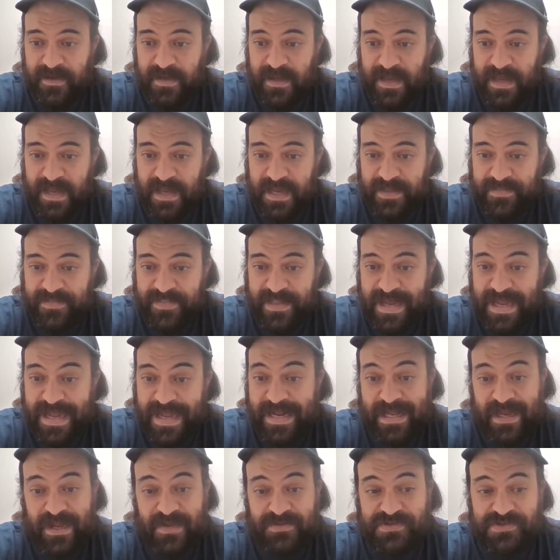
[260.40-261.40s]
And
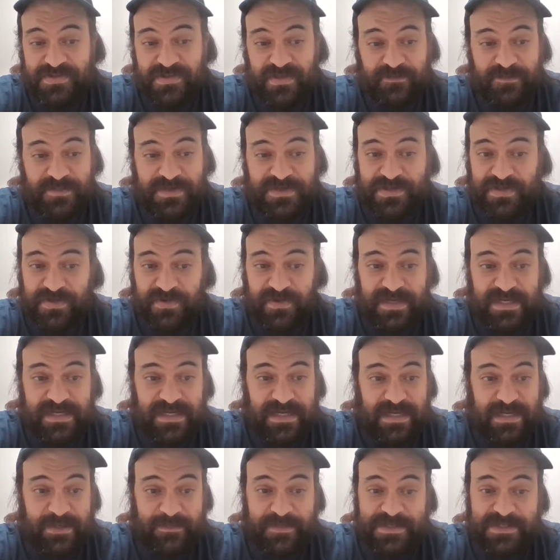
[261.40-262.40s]
I also took
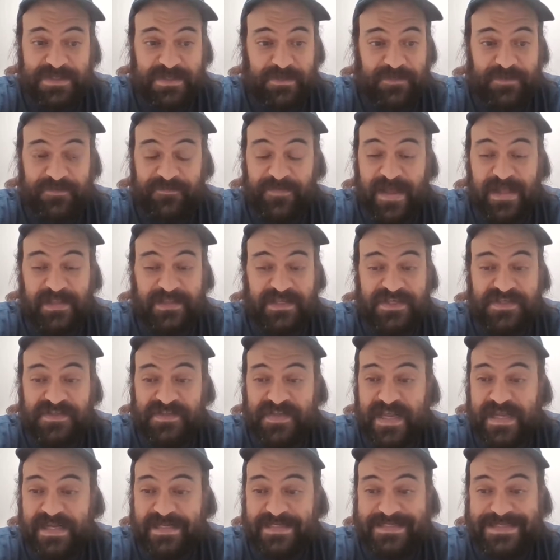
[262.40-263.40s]
Mississippi Valley
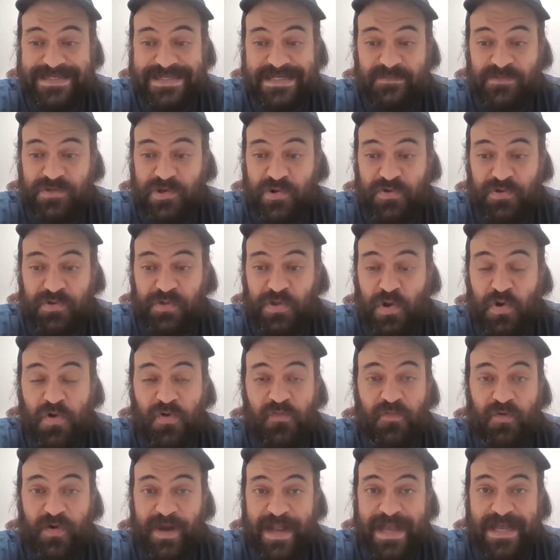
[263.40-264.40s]
State team total
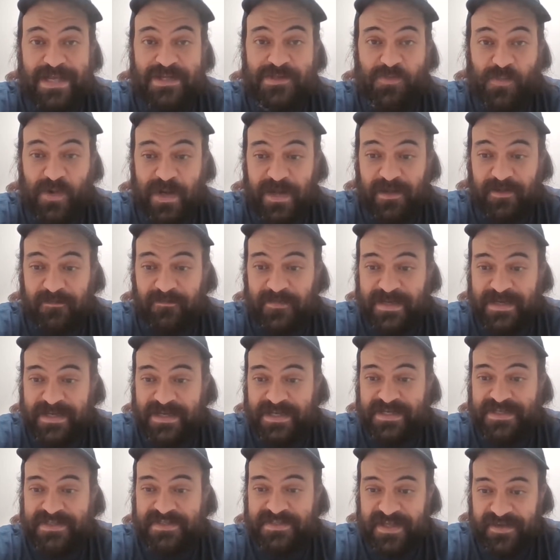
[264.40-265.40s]
over as well,
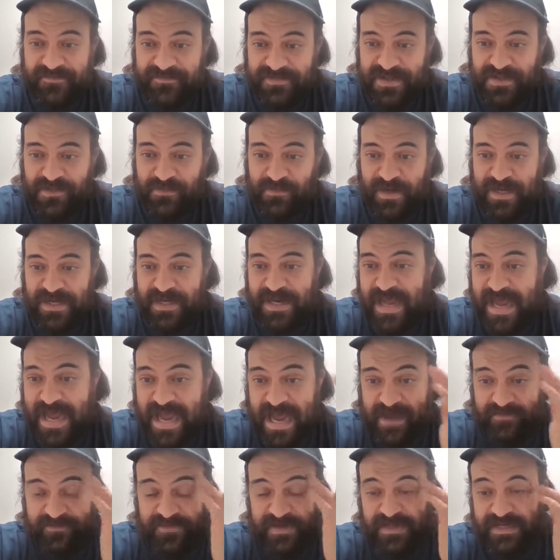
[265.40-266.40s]

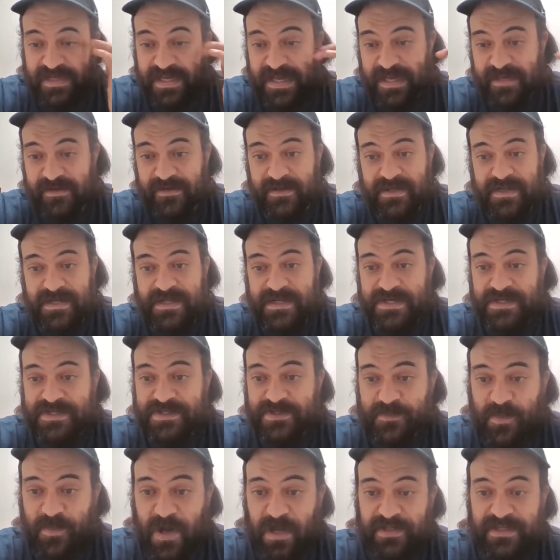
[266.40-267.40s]
73.5. Again,
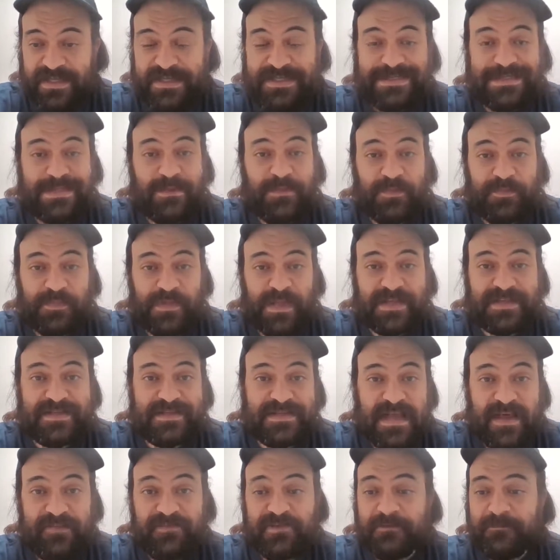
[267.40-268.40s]
small lean to them at
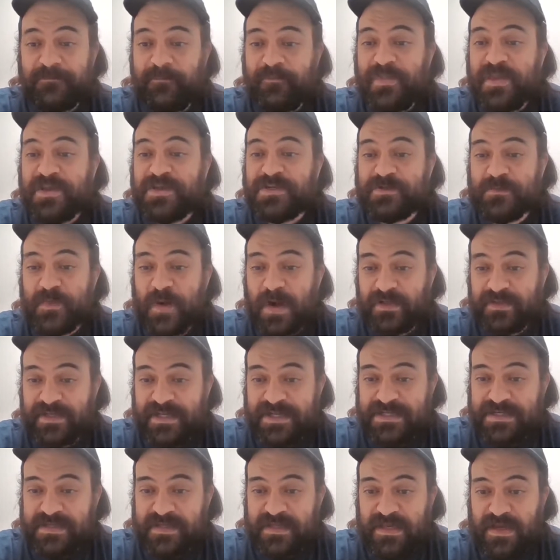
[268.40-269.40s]
+7, small
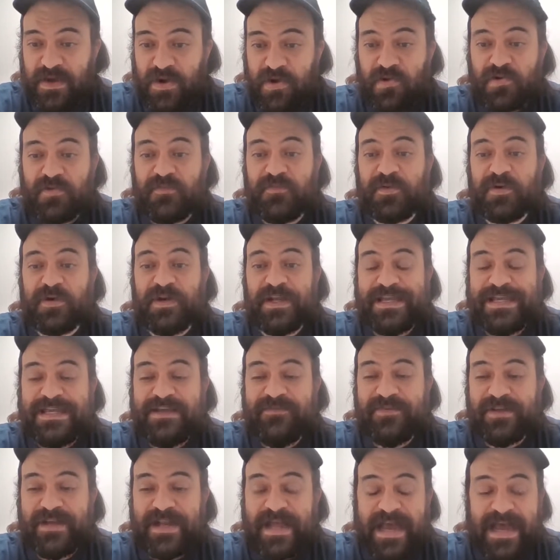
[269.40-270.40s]
lean to the over,
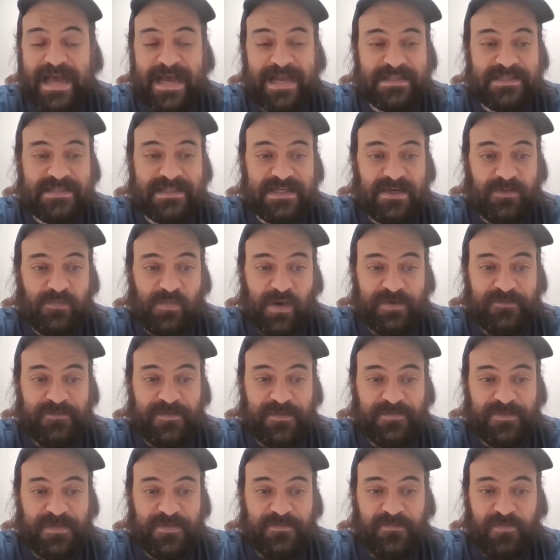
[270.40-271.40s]
even at
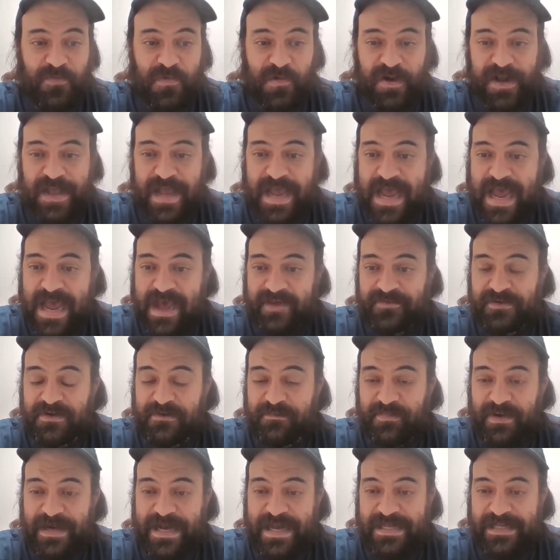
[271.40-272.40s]
154.5.
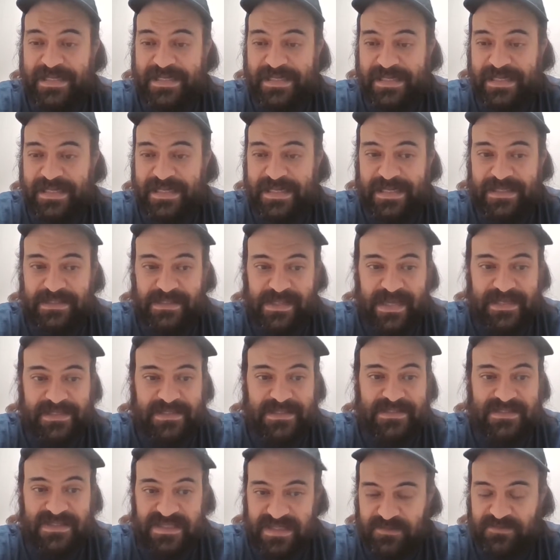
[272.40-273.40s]
Combine it, and I like
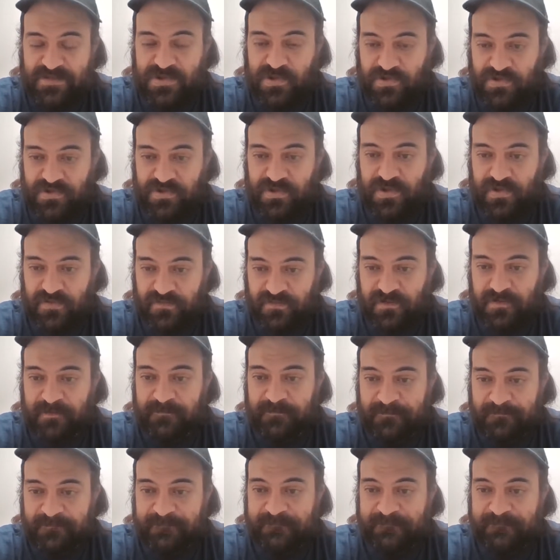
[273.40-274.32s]
the team total over